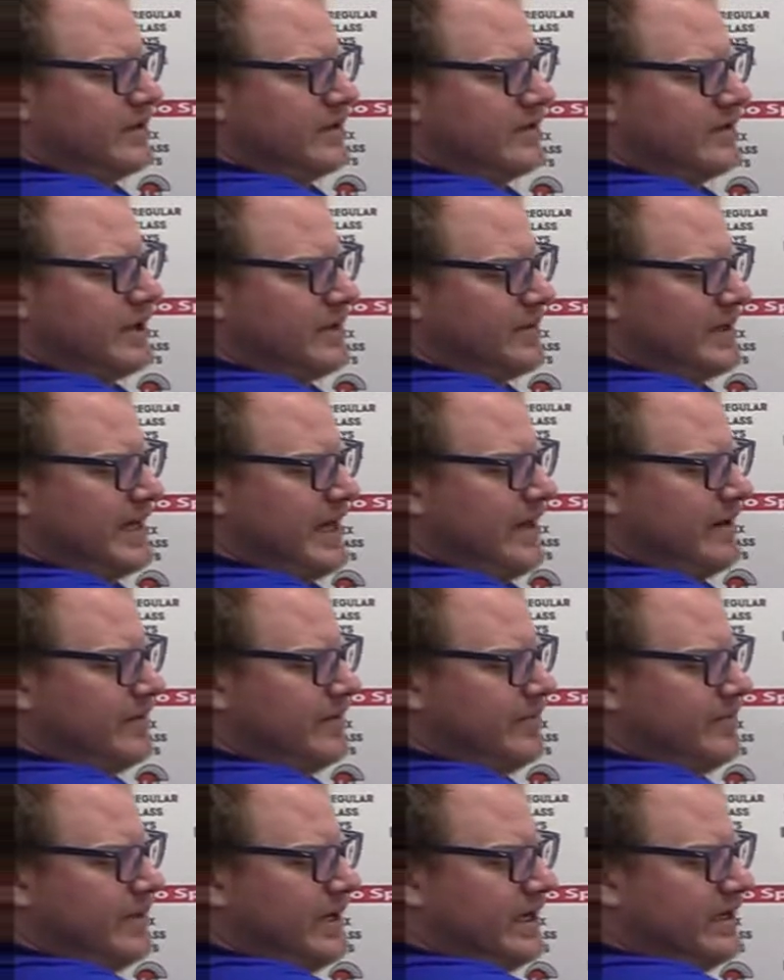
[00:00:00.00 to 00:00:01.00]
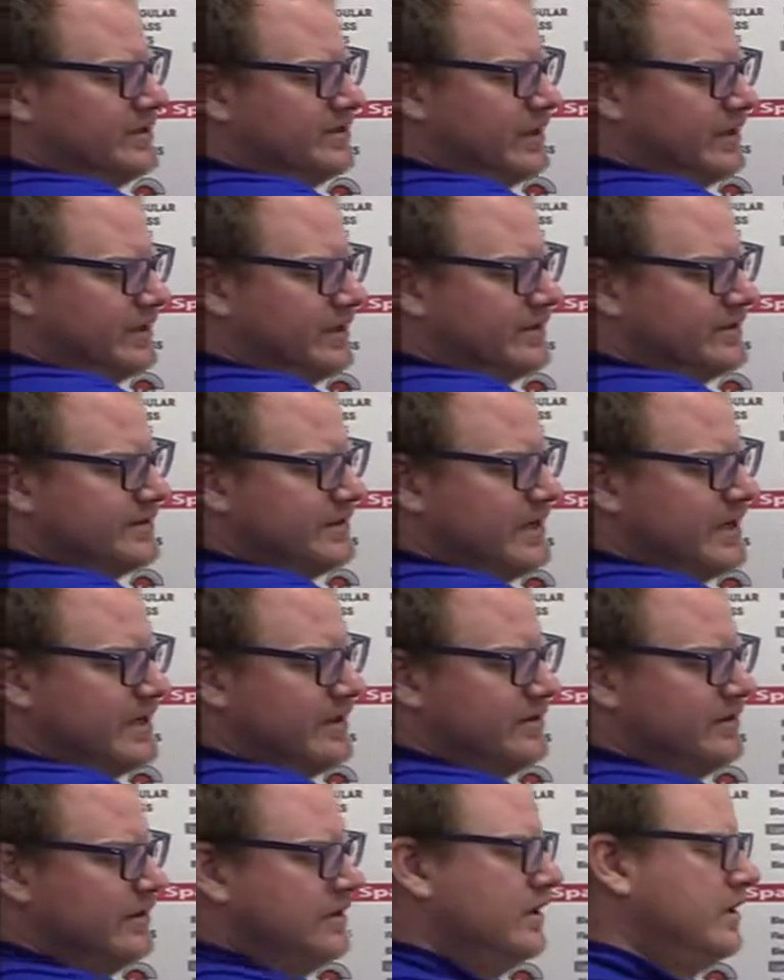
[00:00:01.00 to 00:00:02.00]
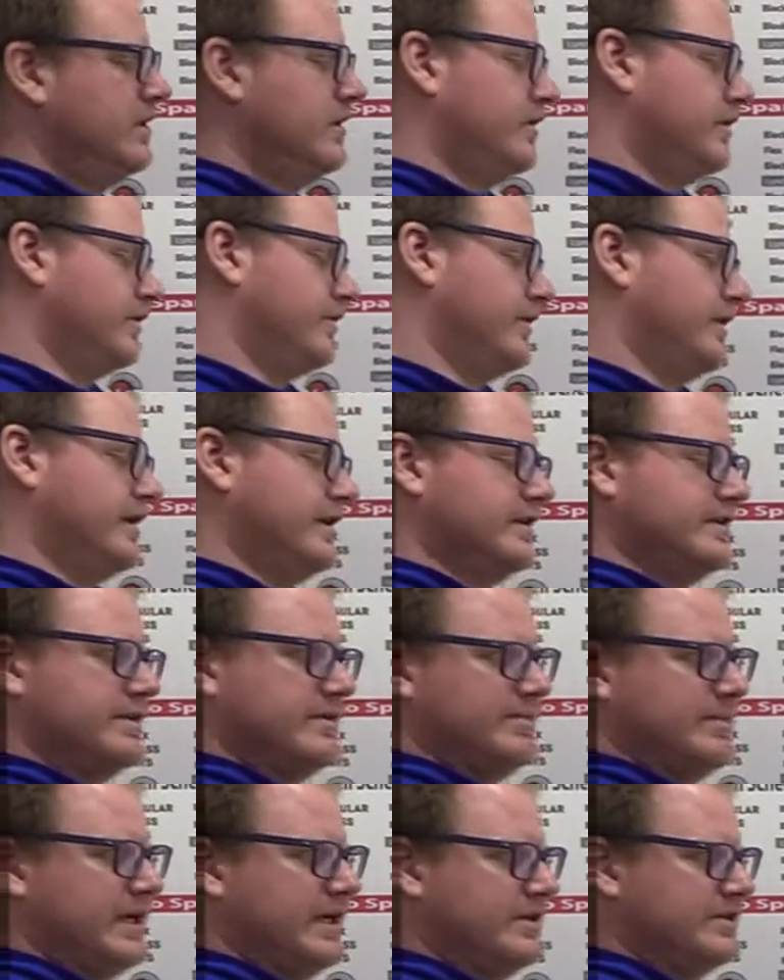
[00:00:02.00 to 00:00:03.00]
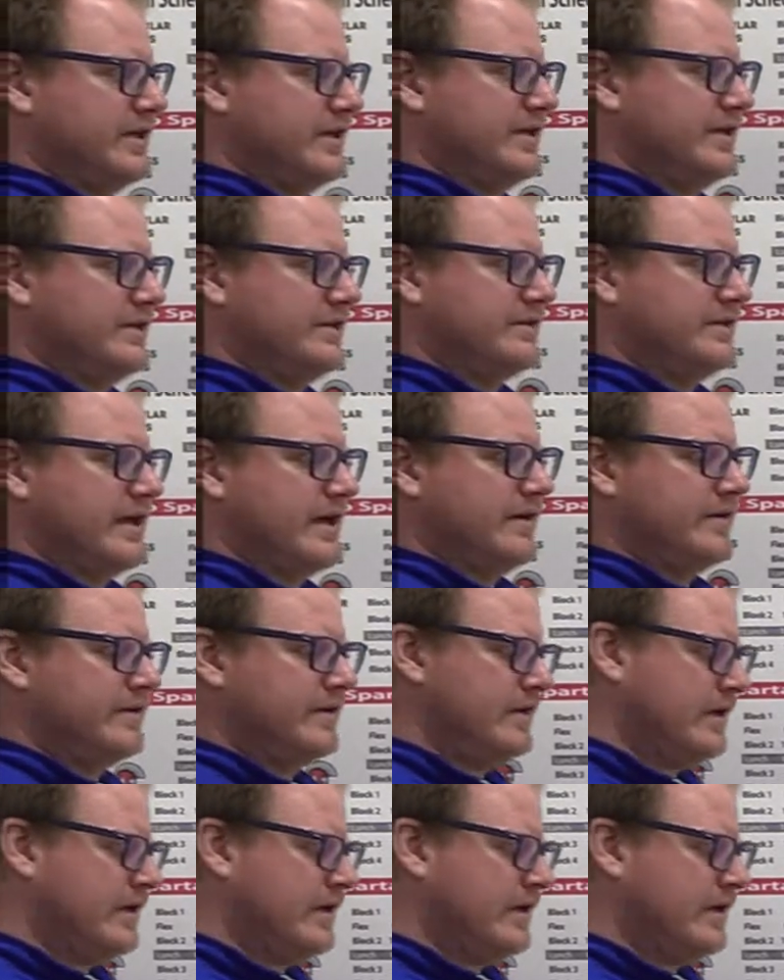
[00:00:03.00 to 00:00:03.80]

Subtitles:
they're coming out of the page on this side, they're going into the page on this side.